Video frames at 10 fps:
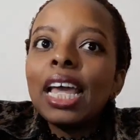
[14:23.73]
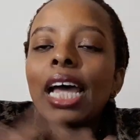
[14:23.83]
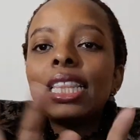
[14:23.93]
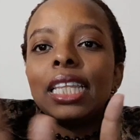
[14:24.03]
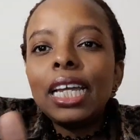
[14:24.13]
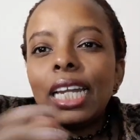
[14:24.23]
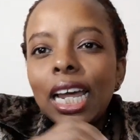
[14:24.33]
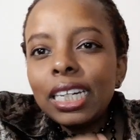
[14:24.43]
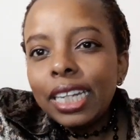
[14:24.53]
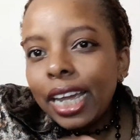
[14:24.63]
And then
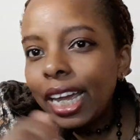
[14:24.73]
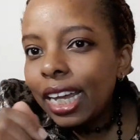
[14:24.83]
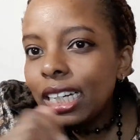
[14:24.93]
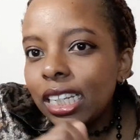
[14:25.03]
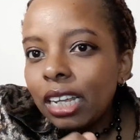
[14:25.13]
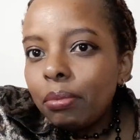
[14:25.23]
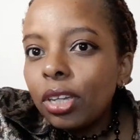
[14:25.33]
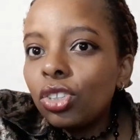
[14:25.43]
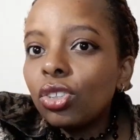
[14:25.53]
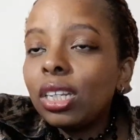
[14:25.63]
at the end, they
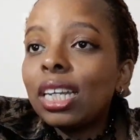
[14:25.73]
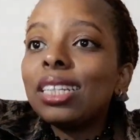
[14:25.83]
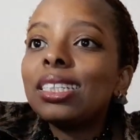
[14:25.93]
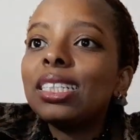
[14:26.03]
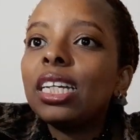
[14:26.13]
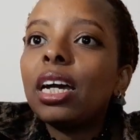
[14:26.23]
mentioned that